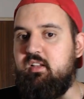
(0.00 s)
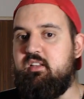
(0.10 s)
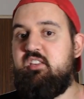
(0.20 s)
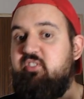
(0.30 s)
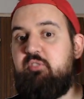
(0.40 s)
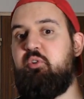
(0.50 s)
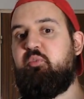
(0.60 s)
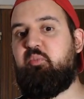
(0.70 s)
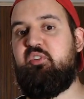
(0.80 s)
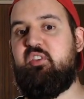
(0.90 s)
If it was
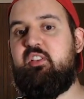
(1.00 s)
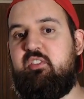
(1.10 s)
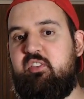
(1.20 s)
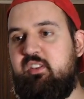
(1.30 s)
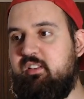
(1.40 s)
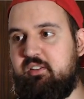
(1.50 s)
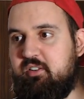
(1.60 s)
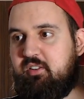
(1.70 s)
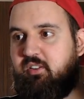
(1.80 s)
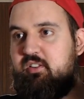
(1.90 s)
presented
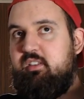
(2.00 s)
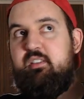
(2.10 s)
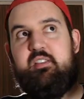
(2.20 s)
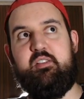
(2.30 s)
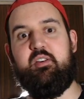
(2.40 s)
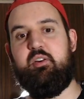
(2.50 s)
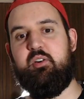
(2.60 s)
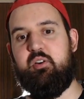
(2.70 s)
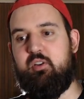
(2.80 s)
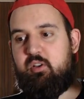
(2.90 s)
in in
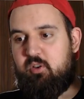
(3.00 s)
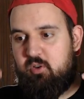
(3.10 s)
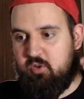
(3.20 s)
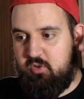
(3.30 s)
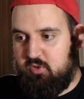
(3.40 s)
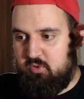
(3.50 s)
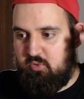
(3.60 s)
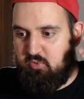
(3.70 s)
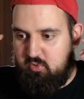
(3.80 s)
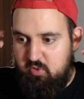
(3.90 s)
a
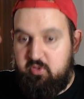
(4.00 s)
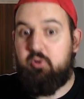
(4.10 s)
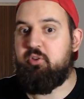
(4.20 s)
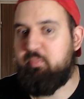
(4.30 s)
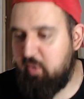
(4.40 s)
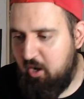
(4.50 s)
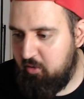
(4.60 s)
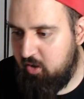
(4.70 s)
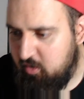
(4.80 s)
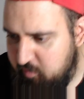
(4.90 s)
with all the
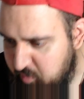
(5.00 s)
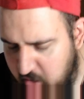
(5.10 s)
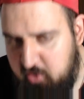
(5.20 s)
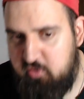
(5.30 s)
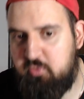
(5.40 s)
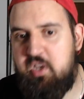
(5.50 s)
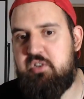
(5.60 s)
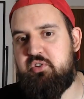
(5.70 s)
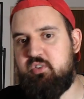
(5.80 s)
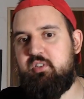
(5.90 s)
power of
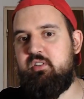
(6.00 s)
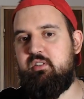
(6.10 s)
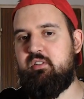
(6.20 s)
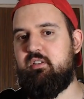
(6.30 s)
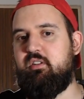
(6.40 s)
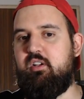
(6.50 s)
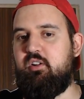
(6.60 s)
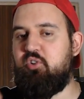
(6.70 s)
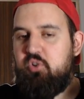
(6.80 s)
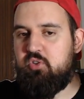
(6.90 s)
persuasion, uh,
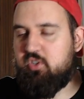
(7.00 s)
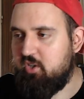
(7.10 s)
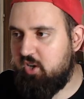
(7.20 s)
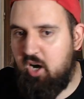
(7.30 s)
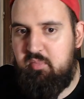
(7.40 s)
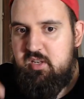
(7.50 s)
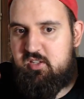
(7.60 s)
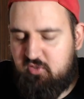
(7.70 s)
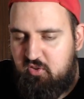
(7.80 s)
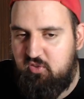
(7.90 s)
look uh, how many
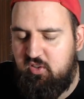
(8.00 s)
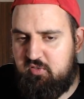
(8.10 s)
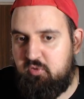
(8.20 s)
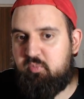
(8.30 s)
successful